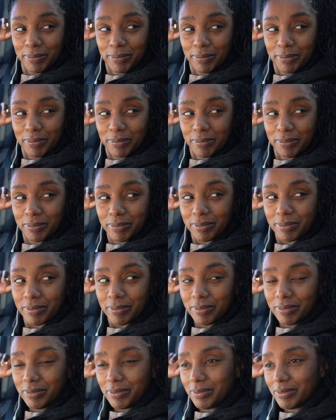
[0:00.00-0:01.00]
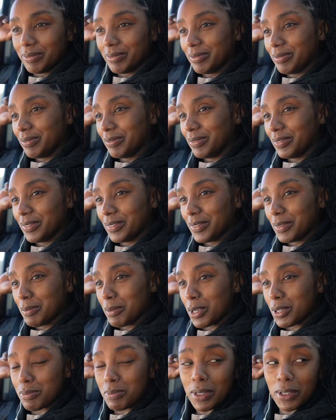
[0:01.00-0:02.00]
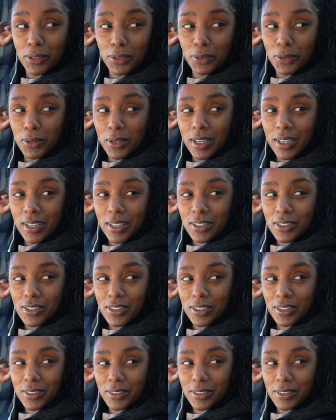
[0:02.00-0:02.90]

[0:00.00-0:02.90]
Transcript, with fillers: Yeah. Must be the new age, huh?